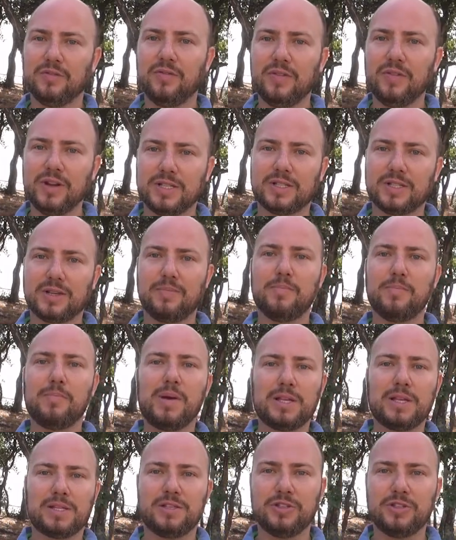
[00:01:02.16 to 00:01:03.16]
risk
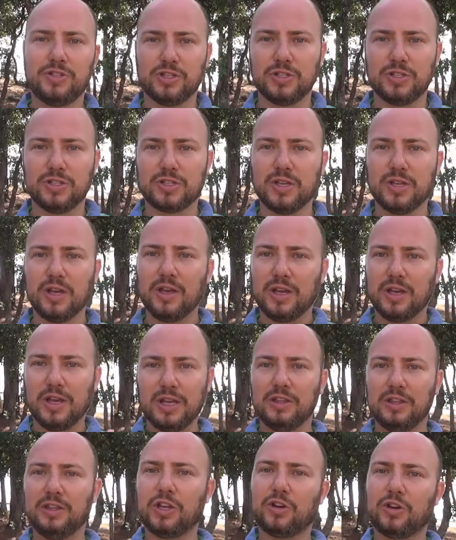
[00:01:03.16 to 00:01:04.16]
messages
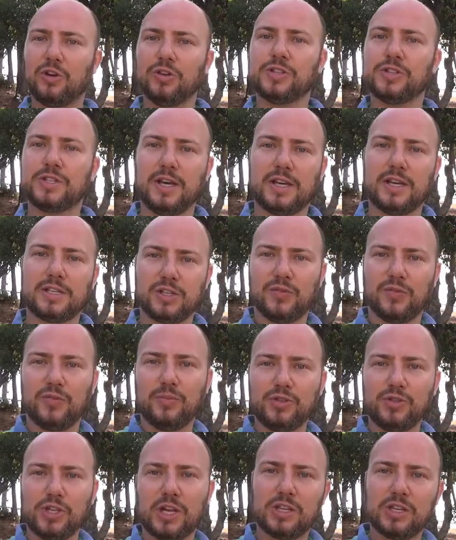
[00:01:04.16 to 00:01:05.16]
in the context of
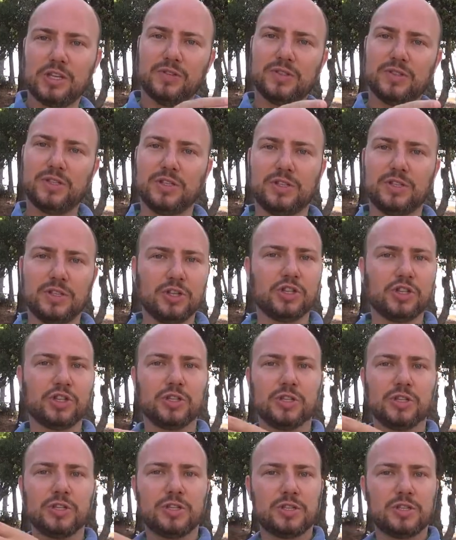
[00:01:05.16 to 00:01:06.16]
objectives,
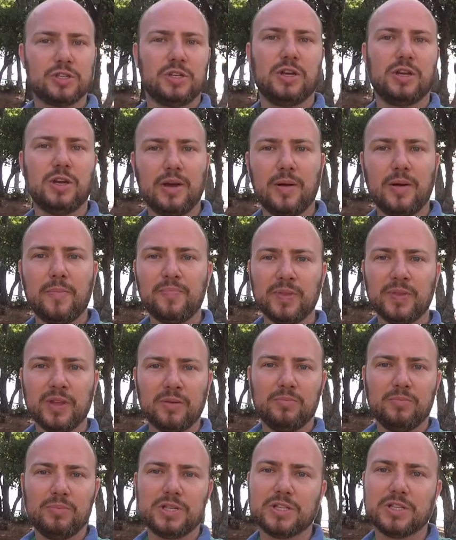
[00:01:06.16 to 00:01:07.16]
decisions, uh,
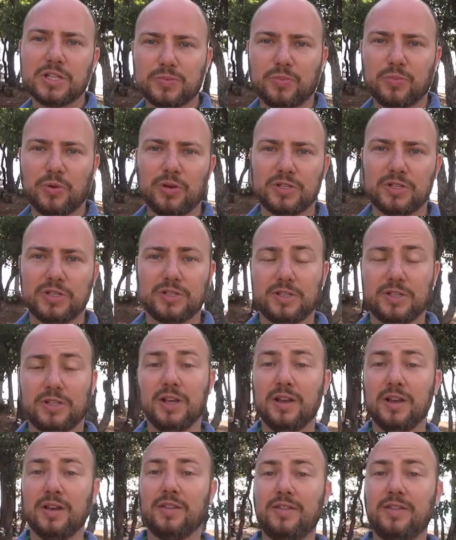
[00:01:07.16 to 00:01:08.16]
business processes
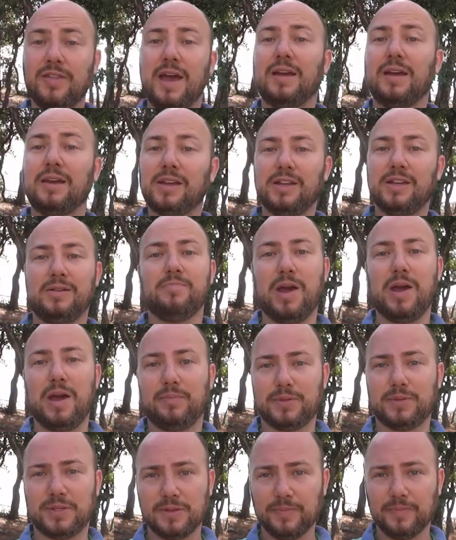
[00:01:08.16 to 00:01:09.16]
than heat
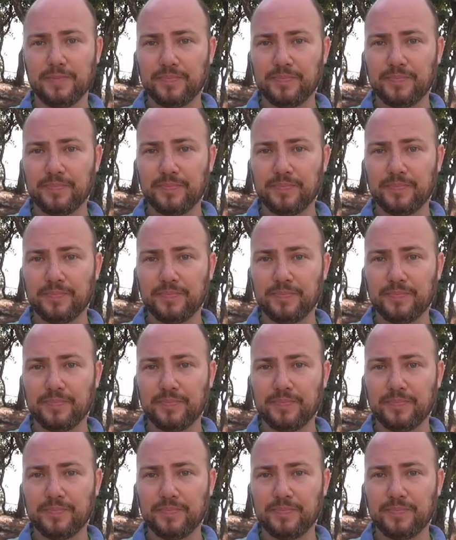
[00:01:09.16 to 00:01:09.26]
maps.